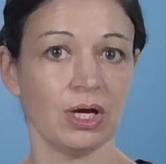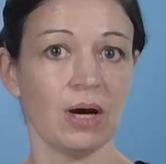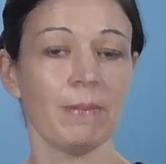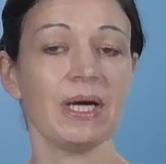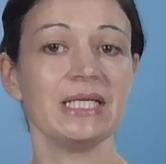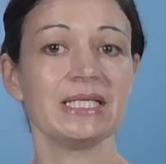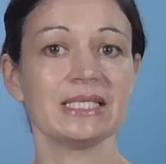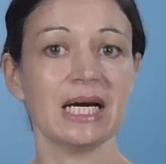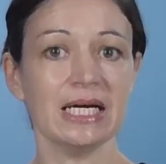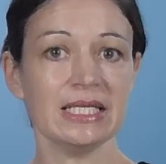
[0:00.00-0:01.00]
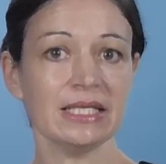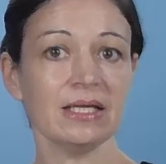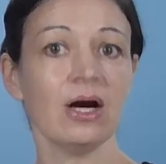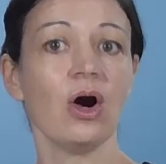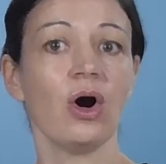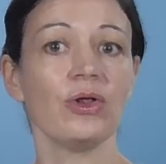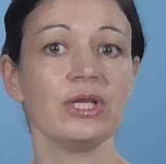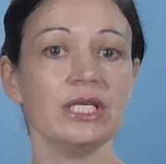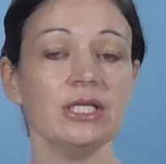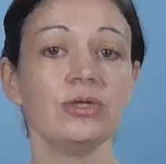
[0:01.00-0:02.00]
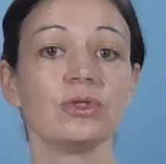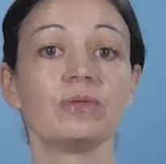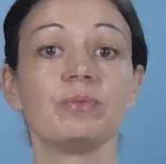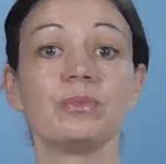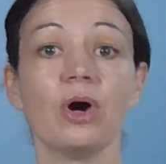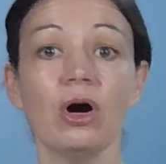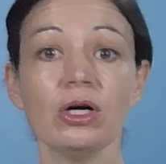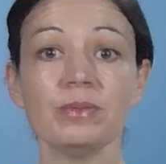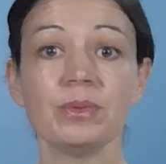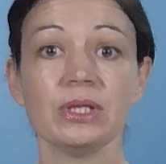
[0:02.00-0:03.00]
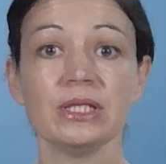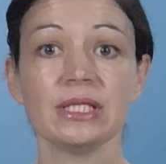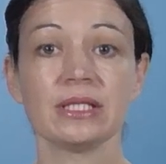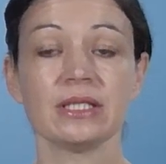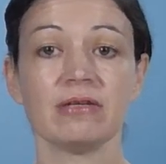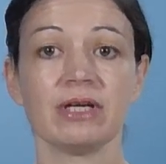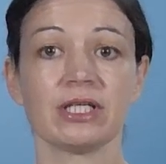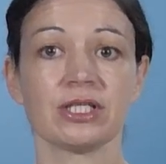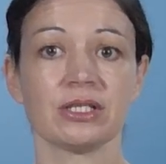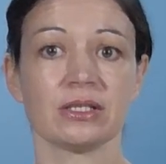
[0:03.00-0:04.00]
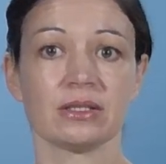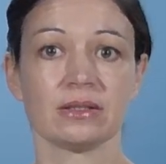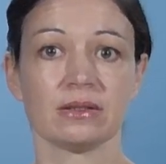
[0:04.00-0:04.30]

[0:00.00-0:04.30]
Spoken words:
by deciding on the EU's broad political directions.